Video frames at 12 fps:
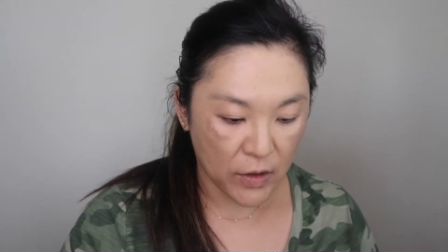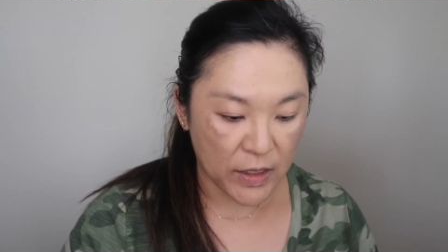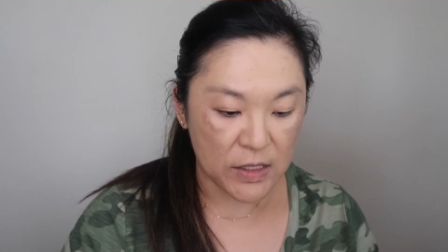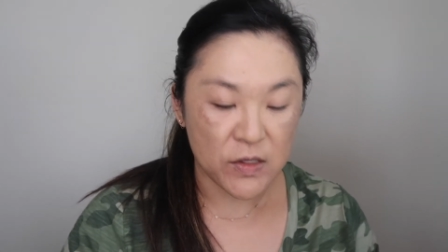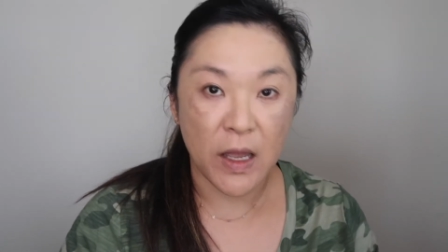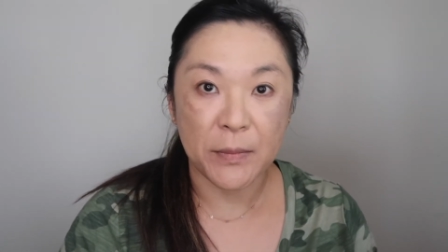
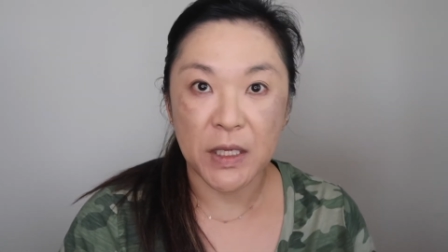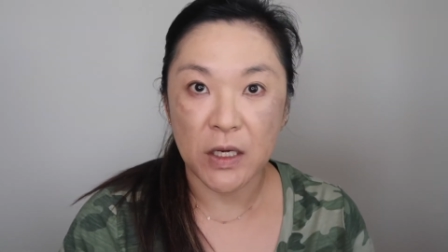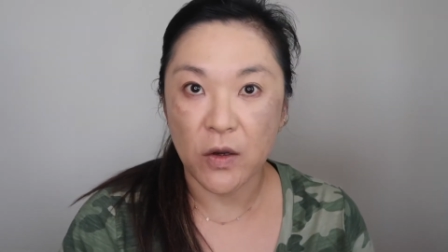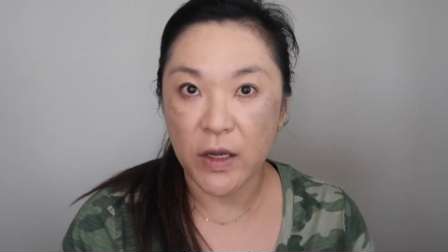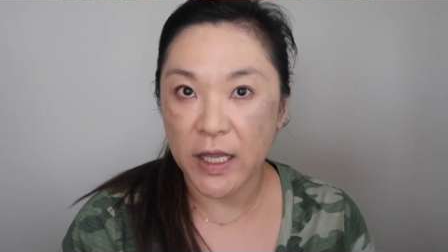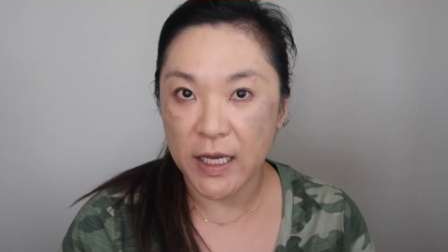Okay, so I'm gonna
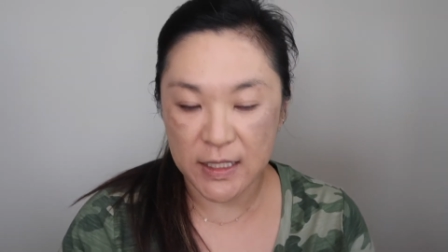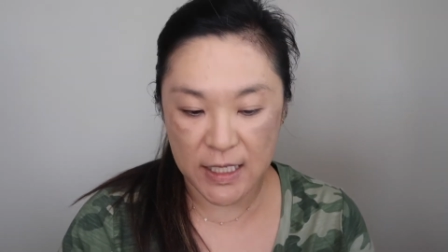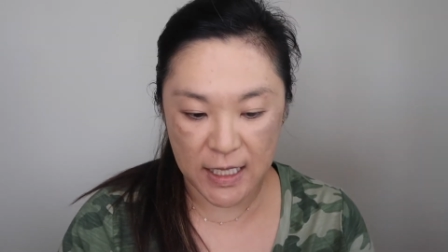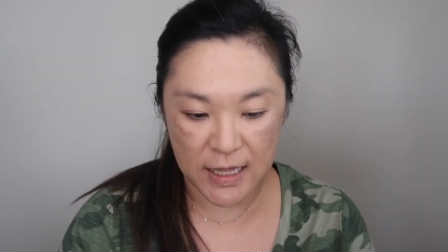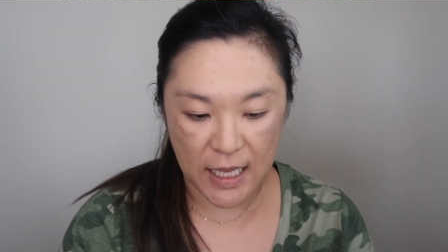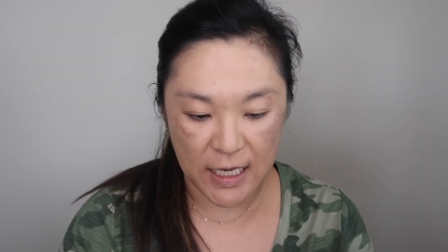go ahead and
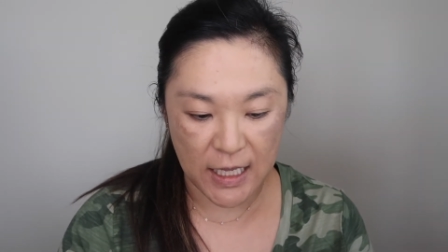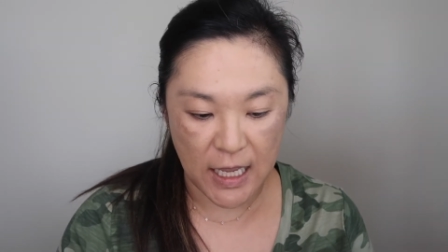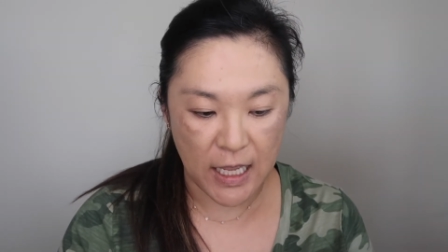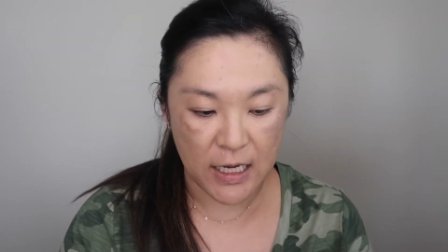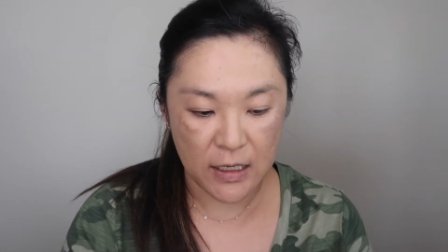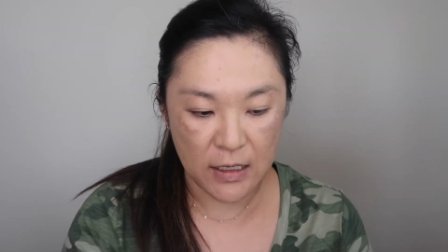take that
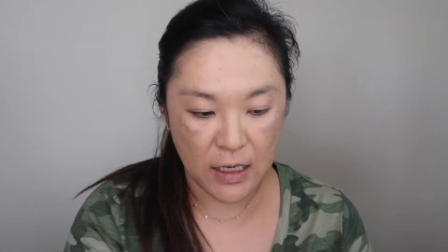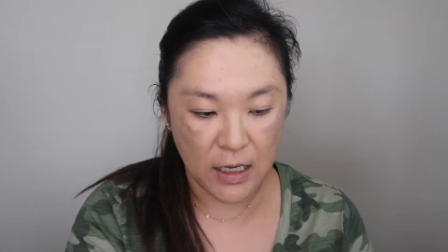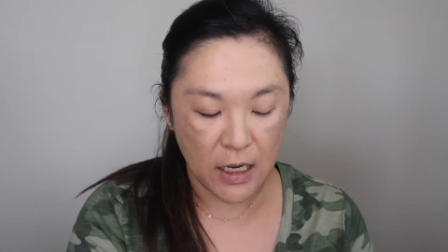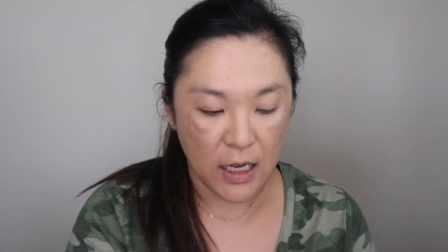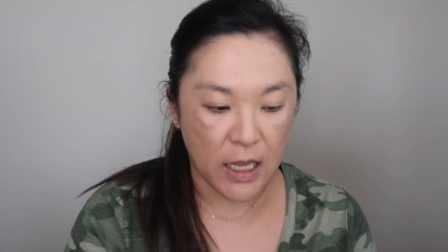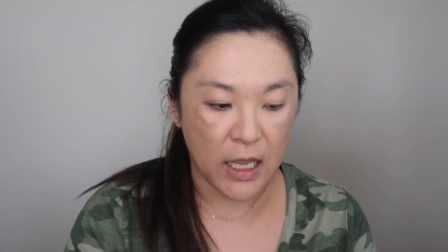again,
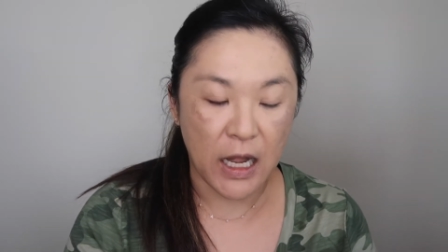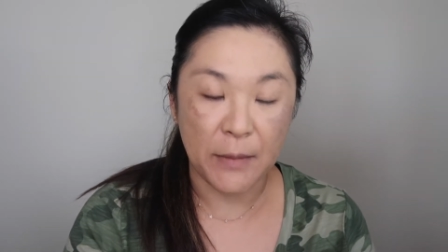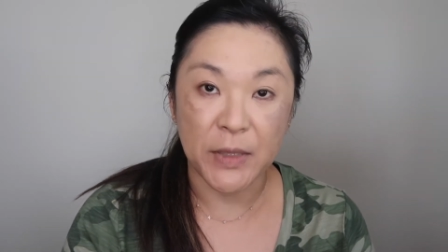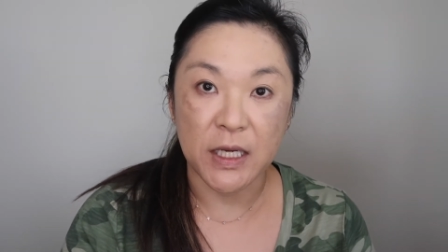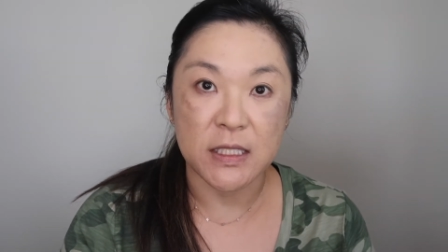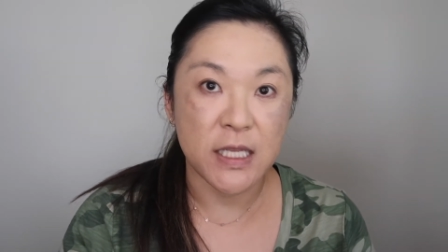and
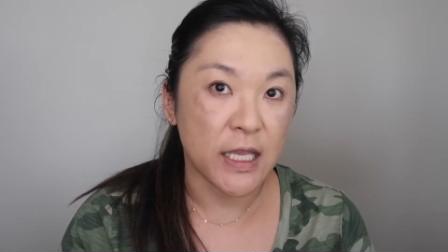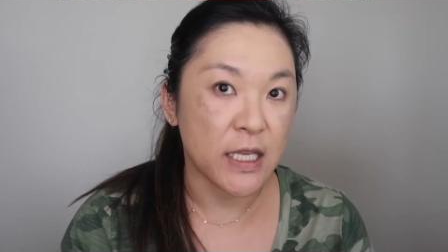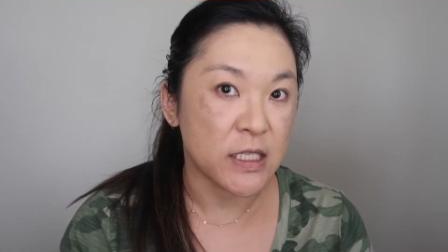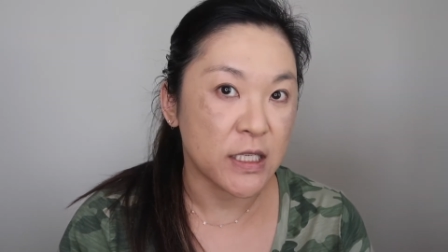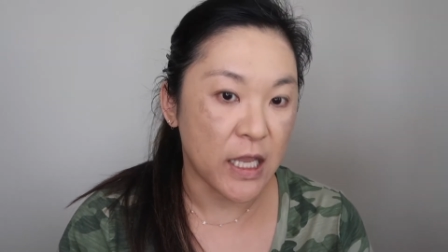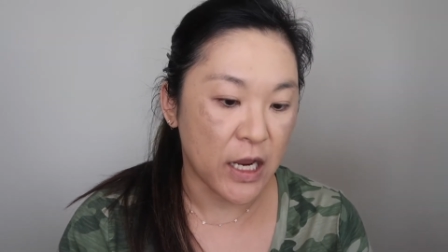I'm gonna take
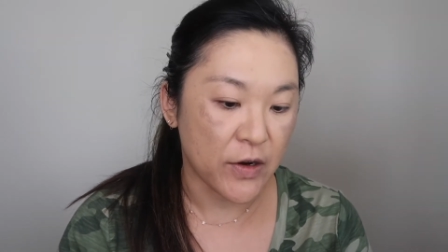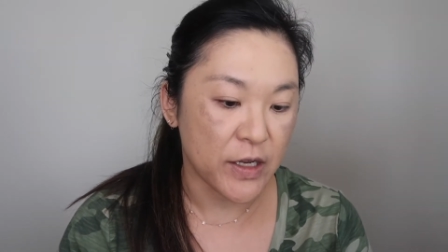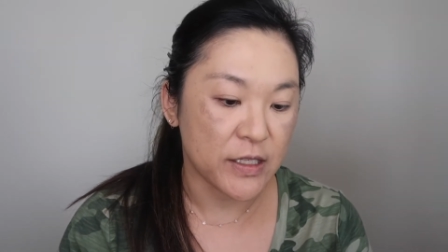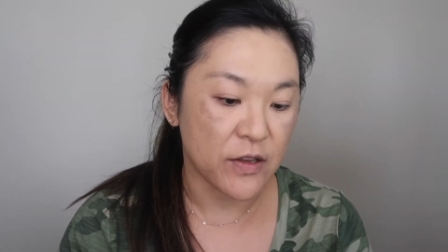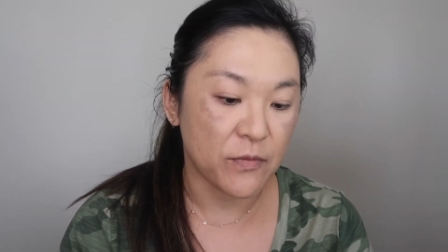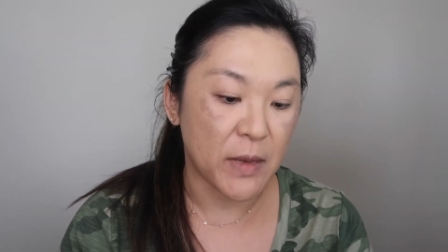it to the
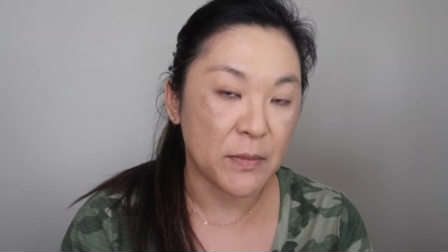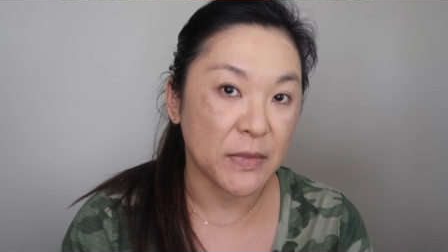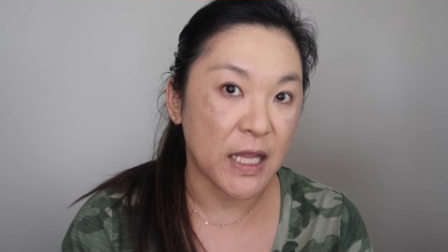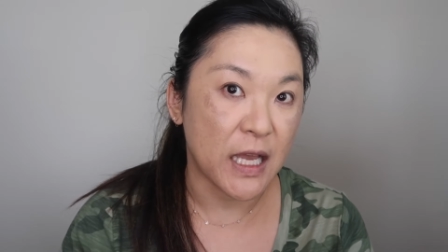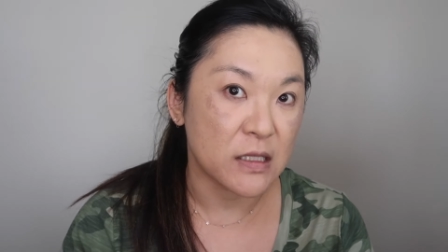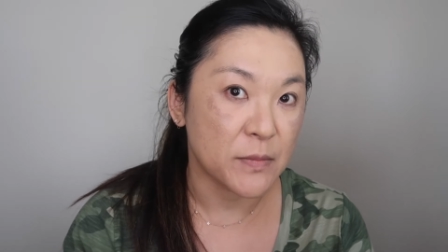areas of my
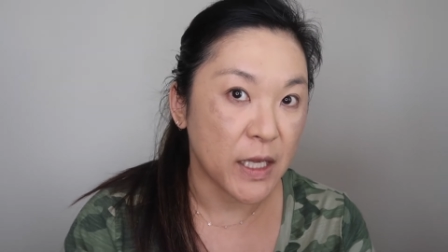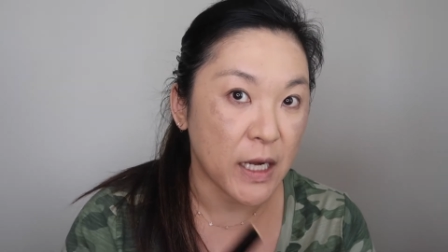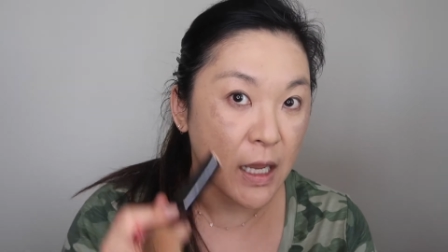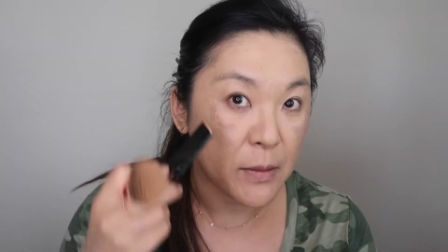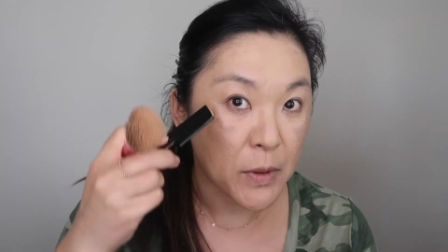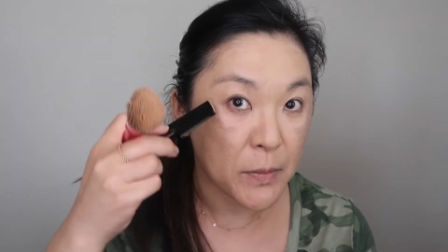melasma and
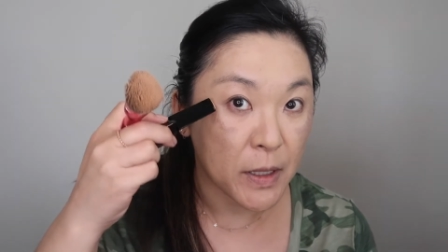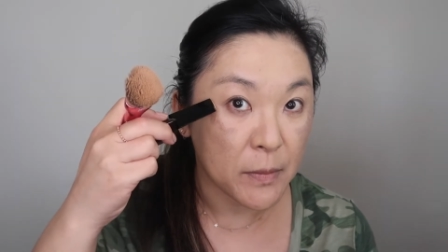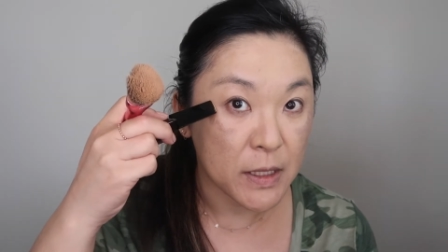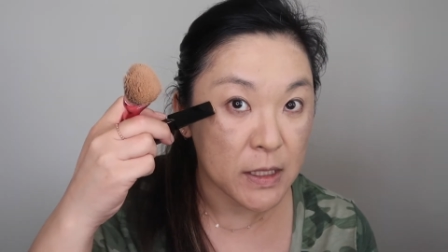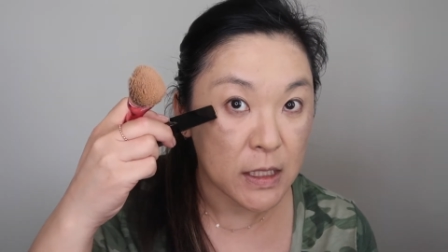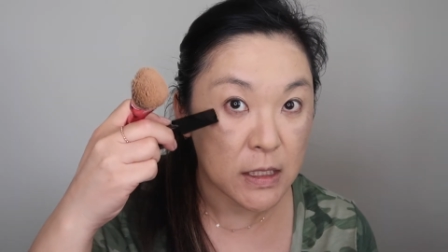
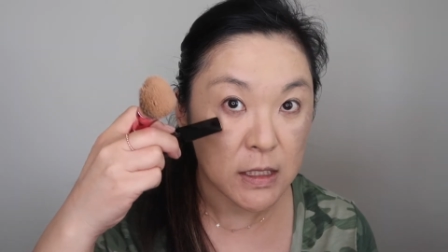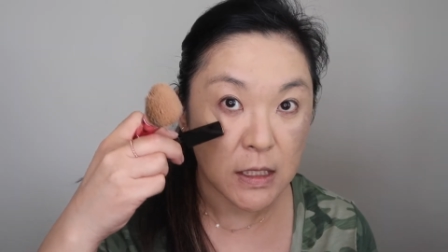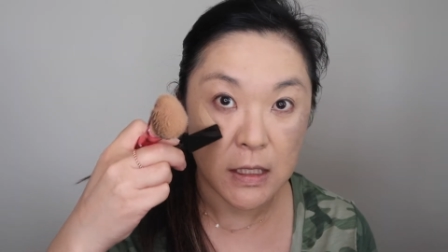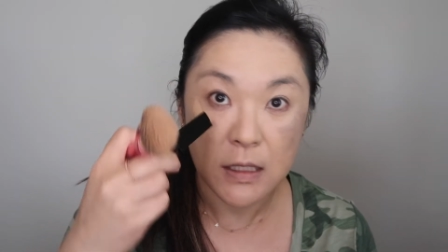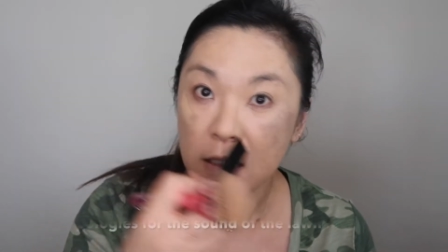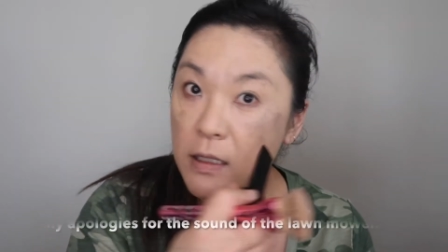
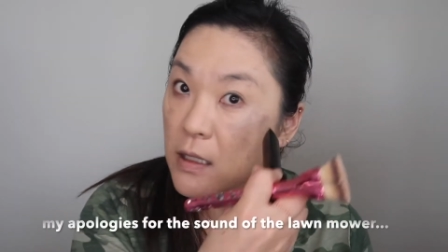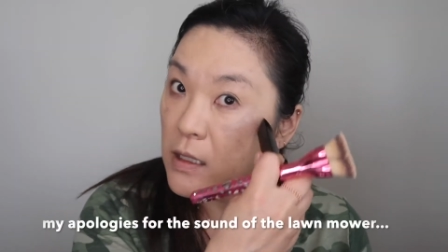hyperpigmentation.